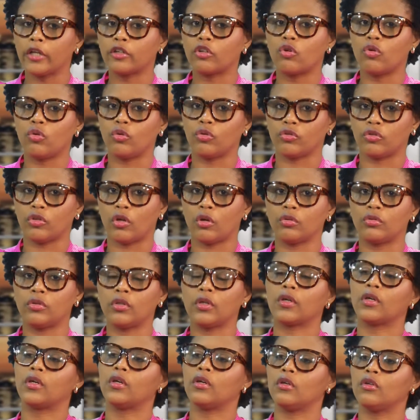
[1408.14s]
goes out
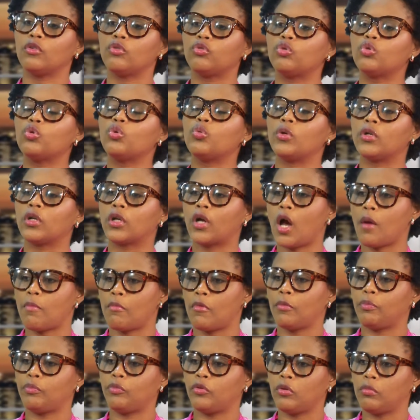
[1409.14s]
to girls who will come
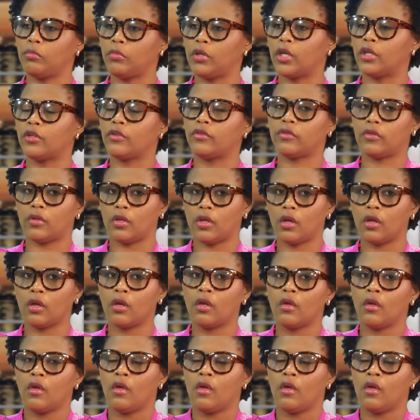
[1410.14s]
up to me and say,